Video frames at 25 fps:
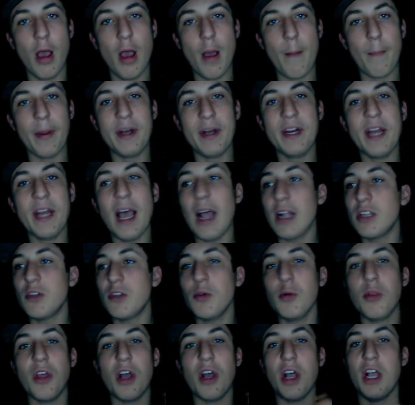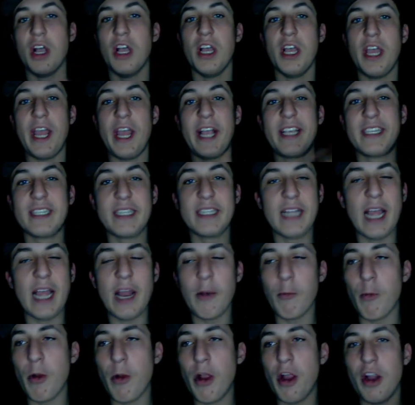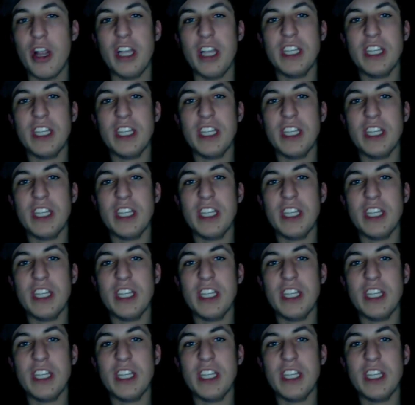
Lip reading: But not to the extent where